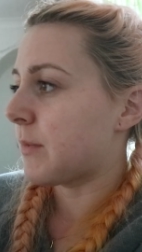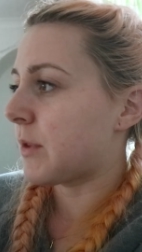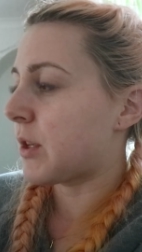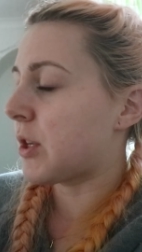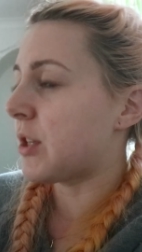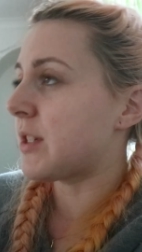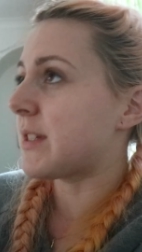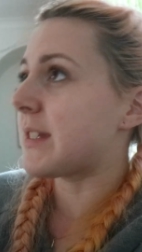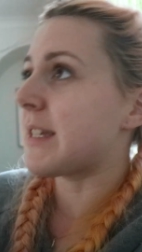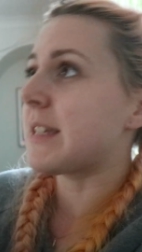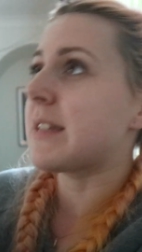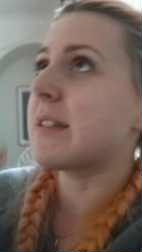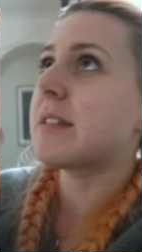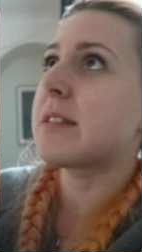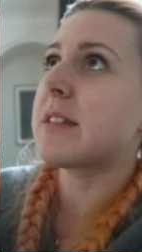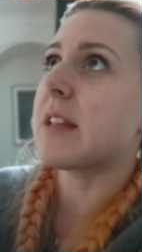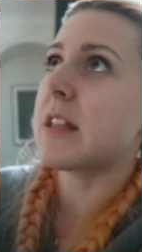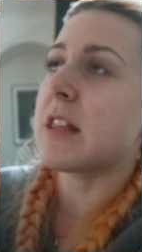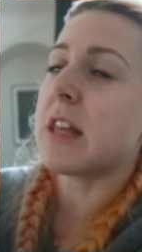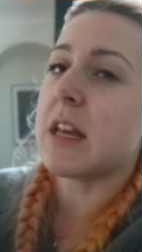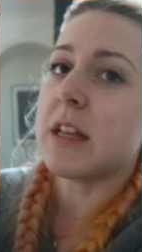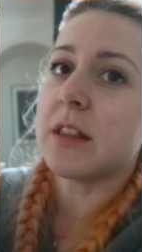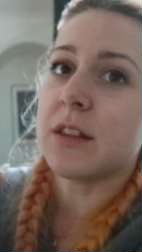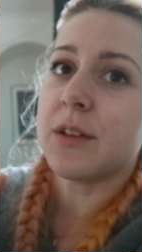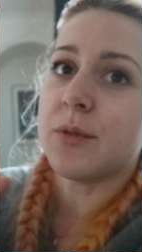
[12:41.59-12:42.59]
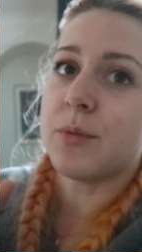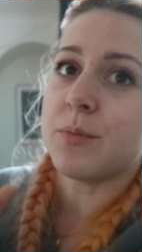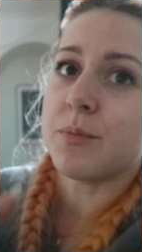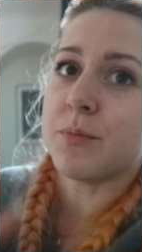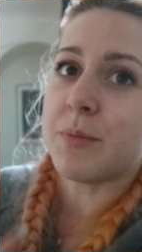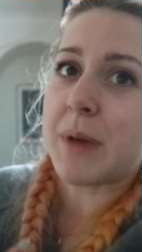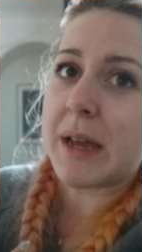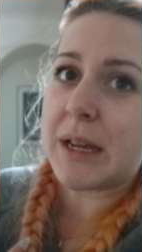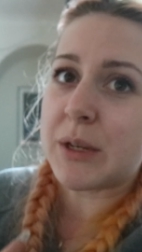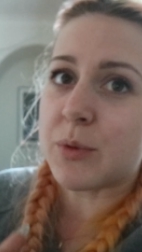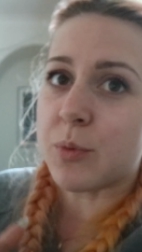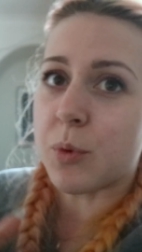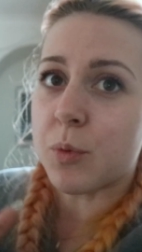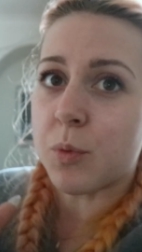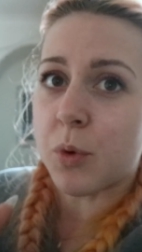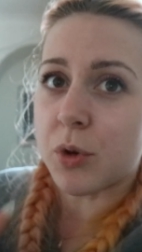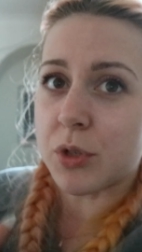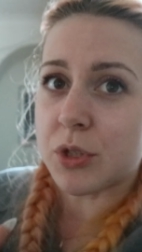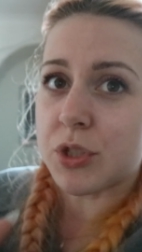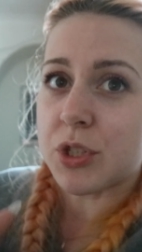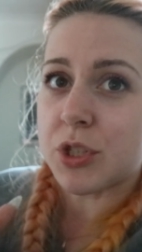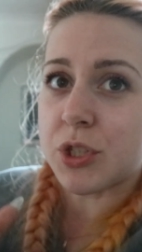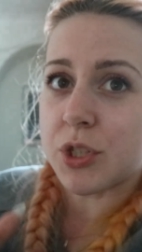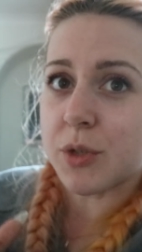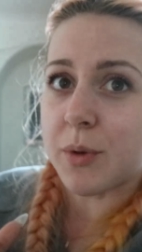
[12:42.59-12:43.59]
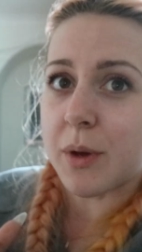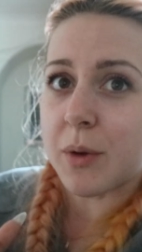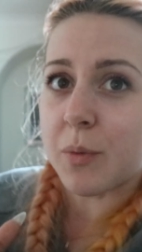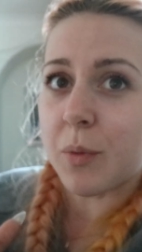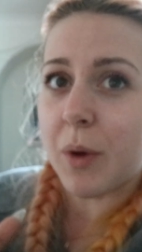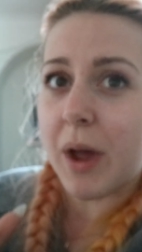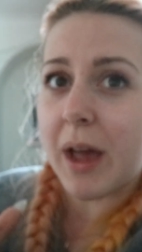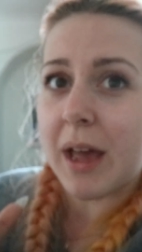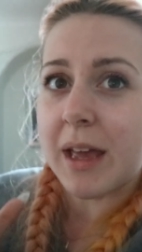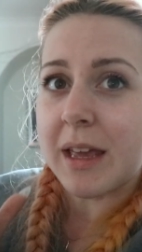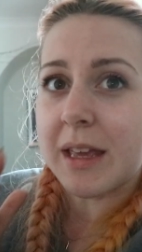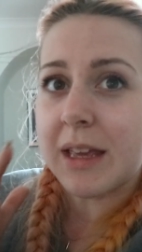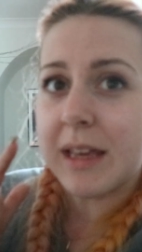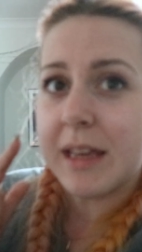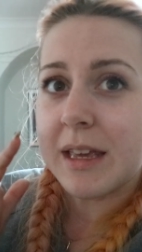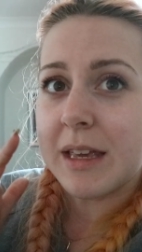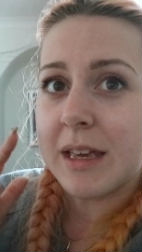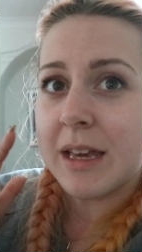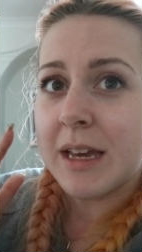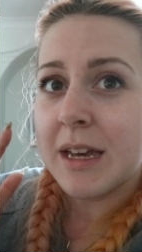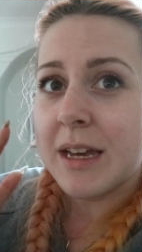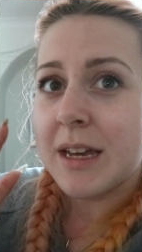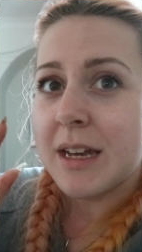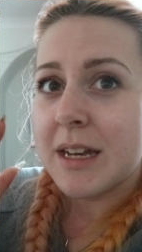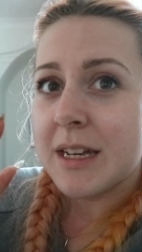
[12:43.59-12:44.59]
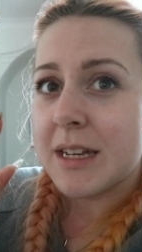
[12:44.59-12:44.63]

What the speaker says: because this is the thing that made will want to do it, where he